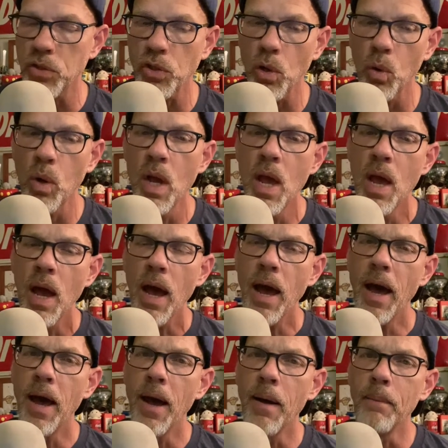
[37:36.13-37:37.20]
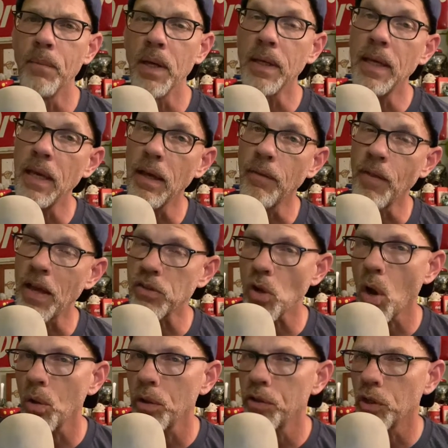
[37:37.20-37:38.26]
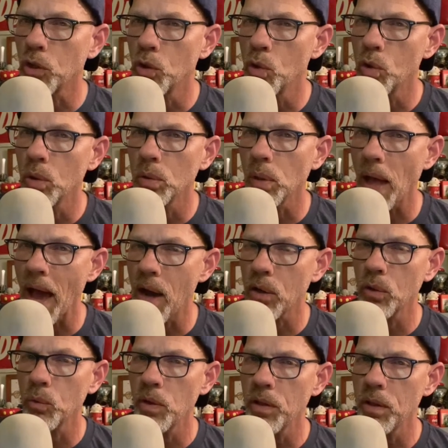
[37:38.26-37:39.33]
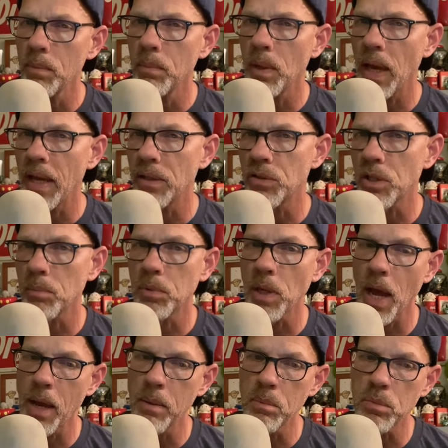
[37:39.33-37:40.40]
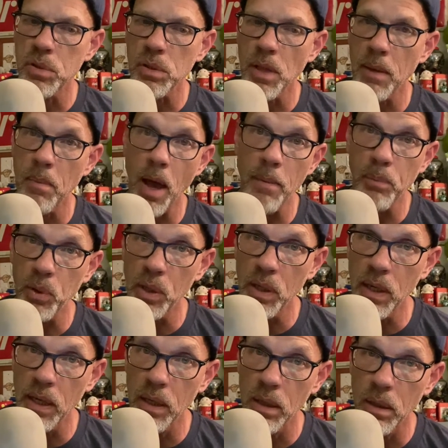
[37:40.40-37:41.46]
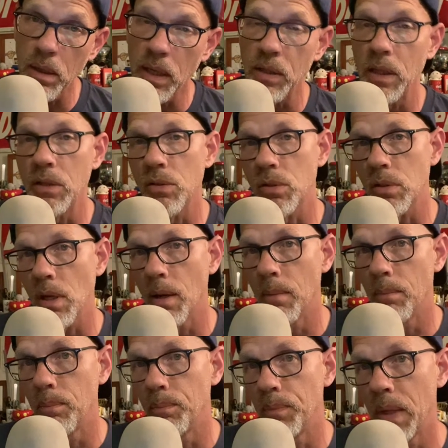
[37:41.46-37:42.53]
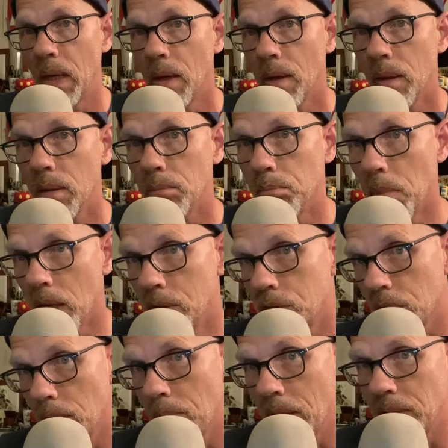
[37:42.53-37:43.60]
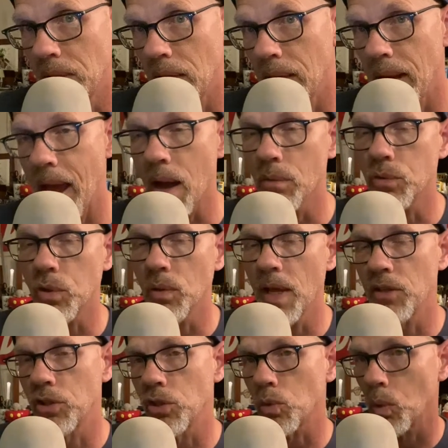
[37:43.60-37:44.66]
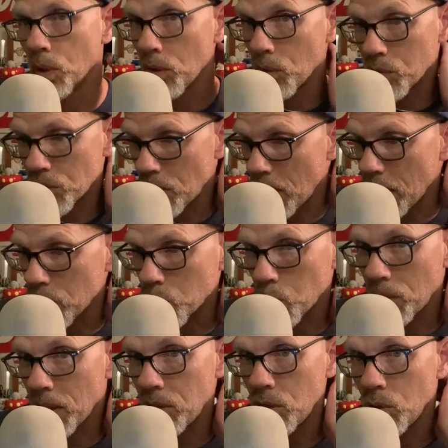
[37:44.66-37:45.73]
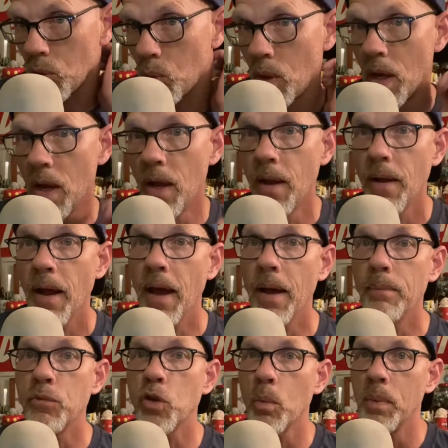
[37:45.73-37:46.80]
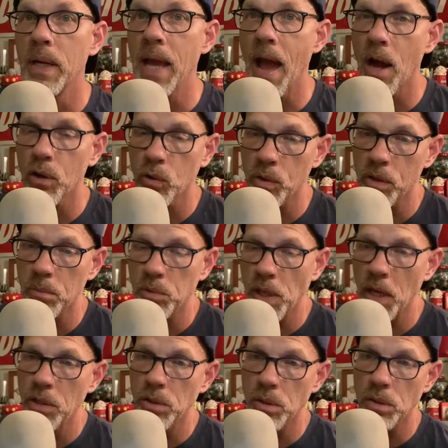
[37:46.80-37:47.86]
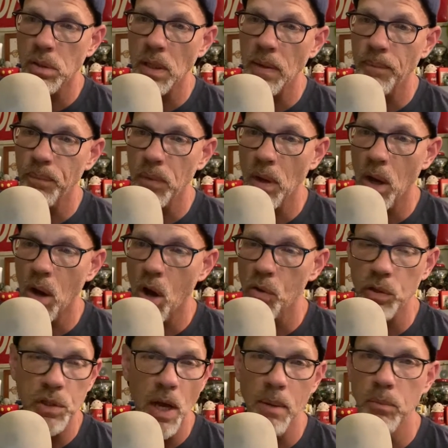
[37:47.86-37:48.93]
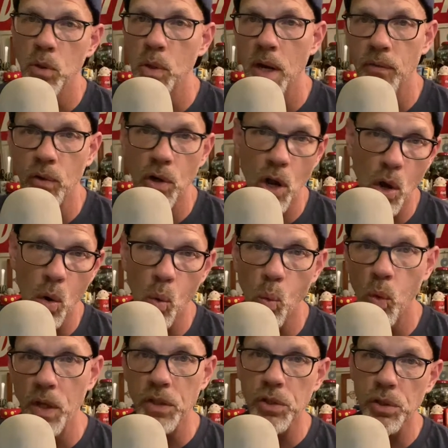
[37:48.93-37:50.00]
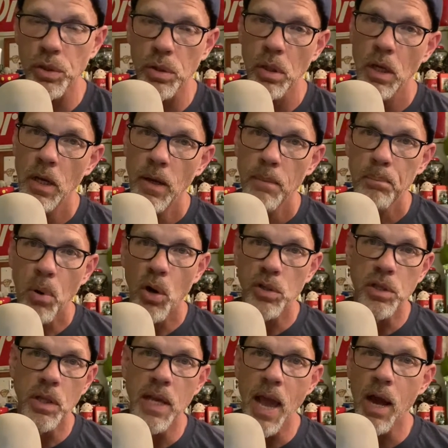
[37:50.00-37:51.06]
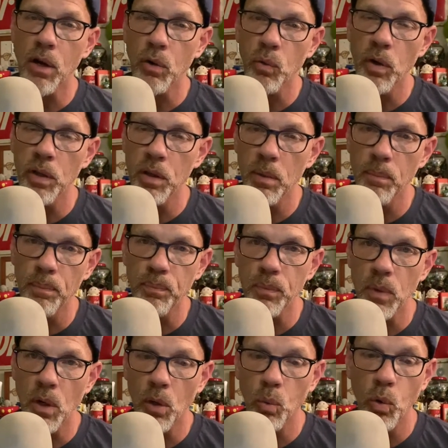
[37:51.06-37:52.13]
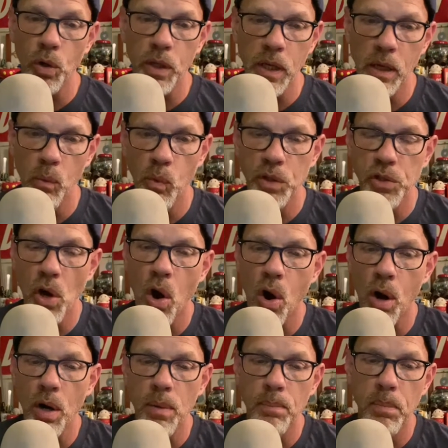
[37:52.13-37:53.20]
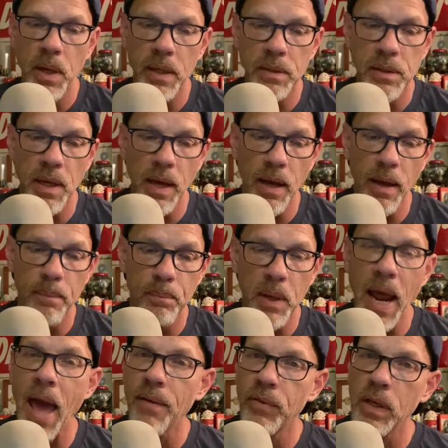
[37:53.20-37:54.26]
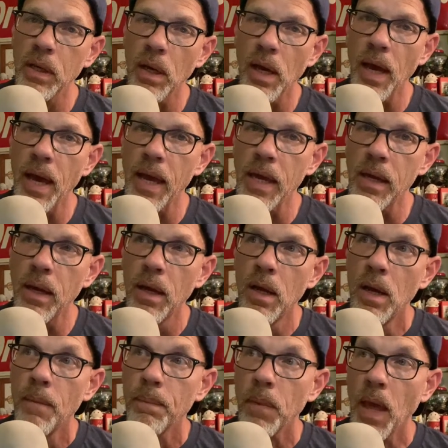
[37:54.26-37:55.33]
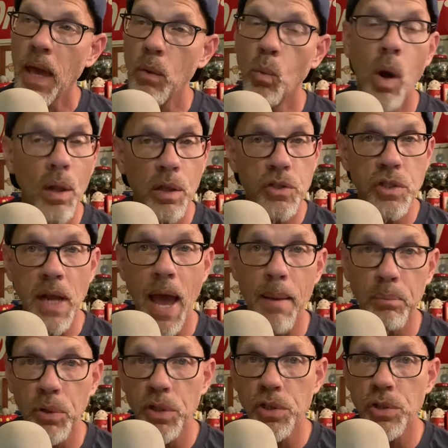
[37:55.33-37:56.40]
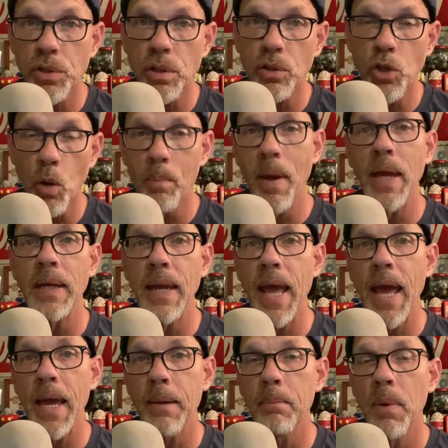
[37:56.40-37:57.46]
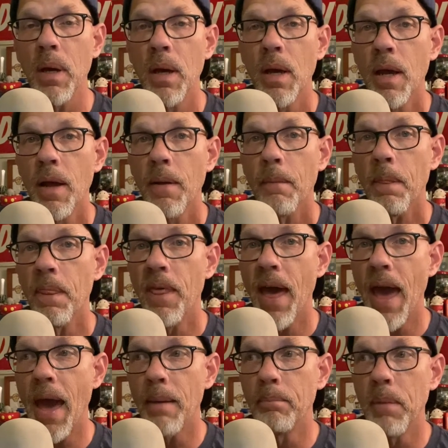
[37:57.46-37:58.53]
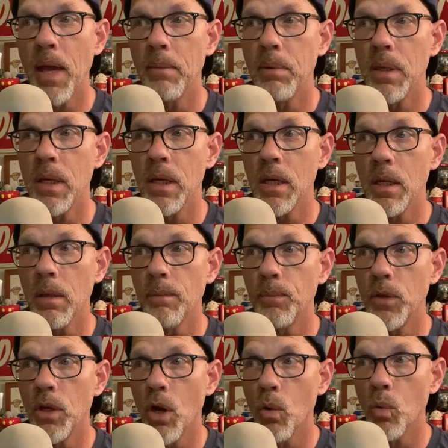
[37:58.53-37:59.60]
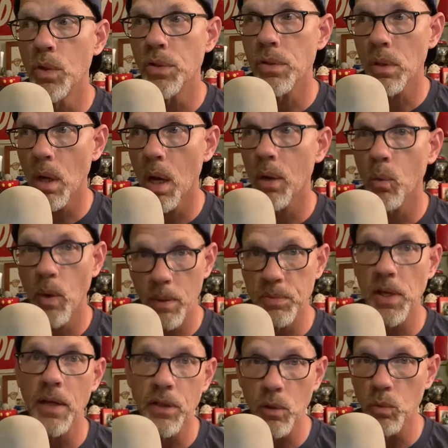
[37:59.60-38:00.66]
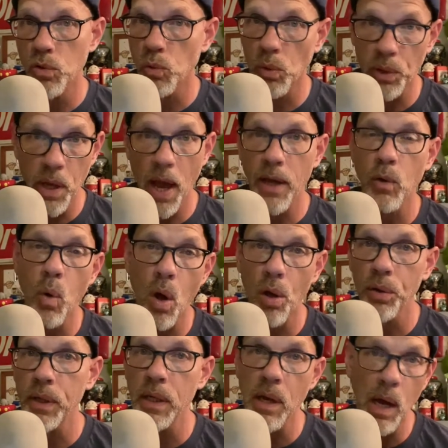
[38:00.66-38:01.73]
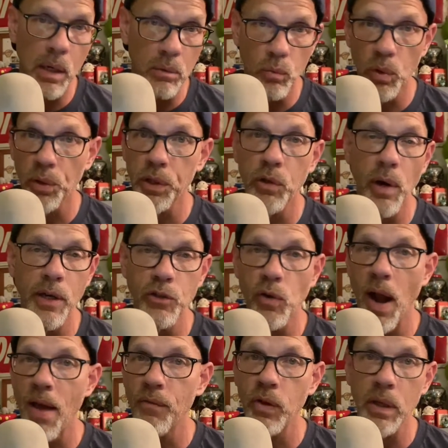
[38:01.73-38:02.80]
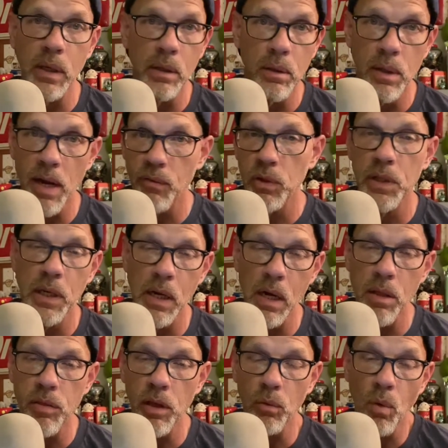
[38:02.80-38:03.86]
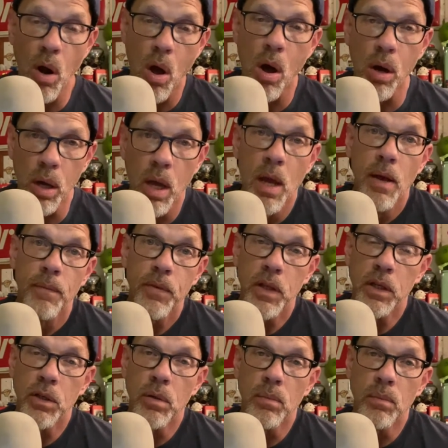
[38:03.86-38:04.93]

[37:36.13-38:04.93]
So, um, again, that's all in the Google algorithm, and sometimes they might put it in, and then some months they may take it out. So, that's just one of those things where they do um, so many algorithm changes all the time, you never know which parts of the algorithm are working and which aren't. But uh, but having a a well established domain name that maybe you know was on a website that was really high quality and got really great traffic and never did anything wrong, then